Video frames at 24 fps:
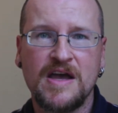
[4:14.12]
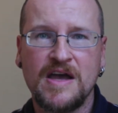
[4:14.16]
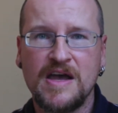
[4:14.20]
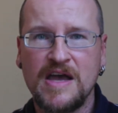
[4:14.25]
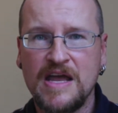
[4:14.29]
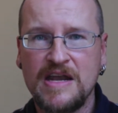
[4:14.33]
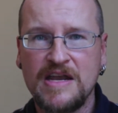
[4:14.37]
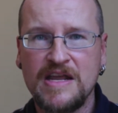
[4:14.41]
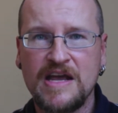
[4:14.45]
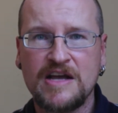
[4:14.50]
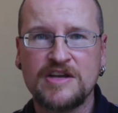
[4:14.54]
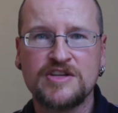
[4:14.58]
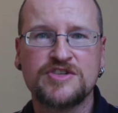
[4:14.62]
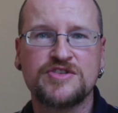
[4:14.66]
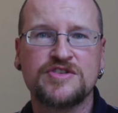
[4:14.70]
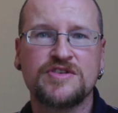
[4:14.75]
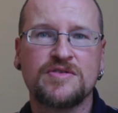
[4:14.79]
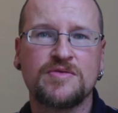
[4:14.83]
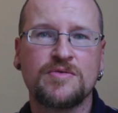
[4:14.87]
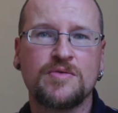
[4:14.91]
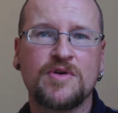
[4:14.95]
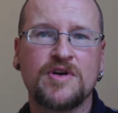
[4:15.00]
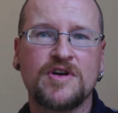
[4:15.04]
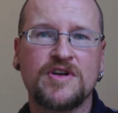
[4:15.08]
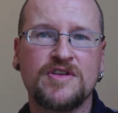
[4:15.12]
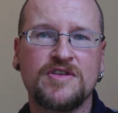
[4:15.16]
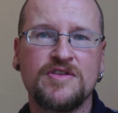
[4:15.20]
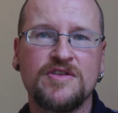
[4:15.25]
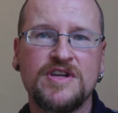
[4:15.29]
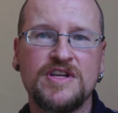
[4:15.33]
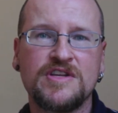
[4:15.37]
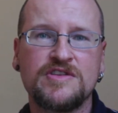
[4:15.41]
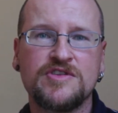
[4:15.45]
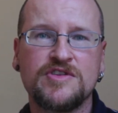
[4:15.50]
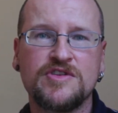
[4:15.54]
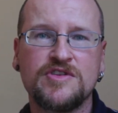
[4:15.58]
any extra work that you
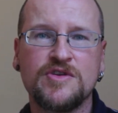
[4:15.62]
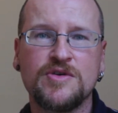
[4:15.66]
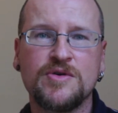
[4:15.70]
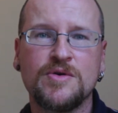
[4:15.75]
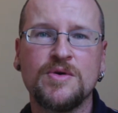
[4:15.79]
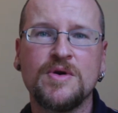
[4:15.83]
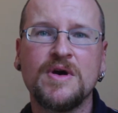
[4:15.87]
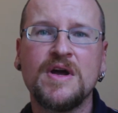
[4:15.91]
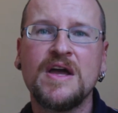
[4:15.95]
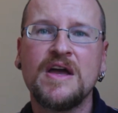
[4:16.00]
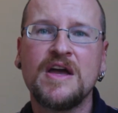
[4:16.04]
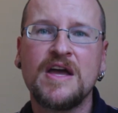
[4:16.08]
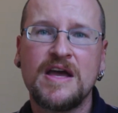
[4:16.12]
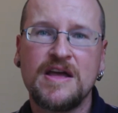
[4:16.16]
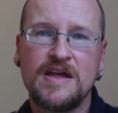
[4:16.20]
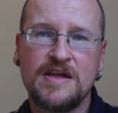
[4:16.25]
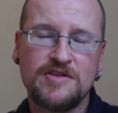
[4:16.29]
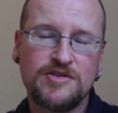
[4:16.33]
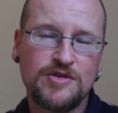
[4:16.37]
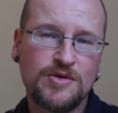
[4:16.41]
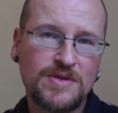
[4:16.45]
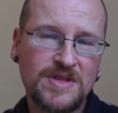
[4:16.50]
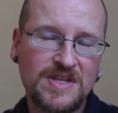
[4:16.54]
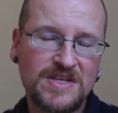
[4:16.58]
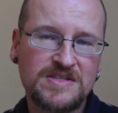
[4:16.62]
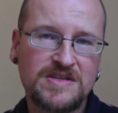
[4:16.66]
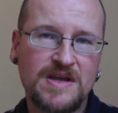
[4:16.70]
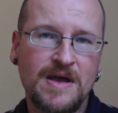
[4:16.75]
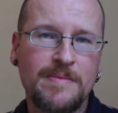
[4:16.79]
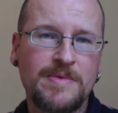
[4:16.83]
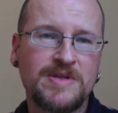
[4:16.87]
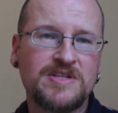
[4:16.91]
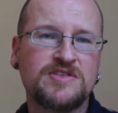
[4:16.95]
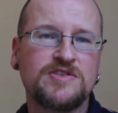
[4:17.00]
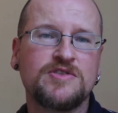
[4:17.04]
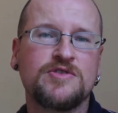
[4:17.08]
need to do, doing the
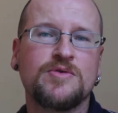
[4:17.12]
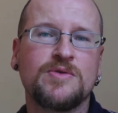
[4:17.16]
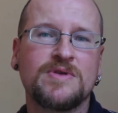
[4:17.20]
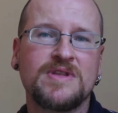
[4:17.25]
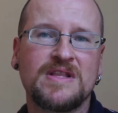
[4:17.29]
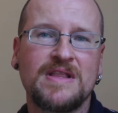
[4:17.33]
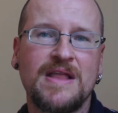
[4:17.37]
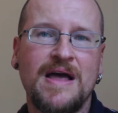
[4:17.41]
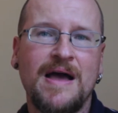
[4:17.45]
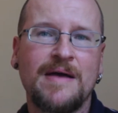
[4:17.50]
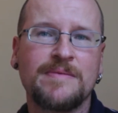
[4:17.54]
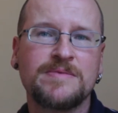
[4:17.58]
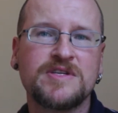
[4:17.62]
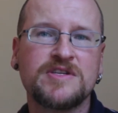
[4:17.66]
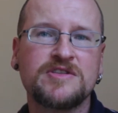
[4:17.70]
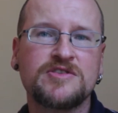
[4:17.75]
assignments and doing the labs.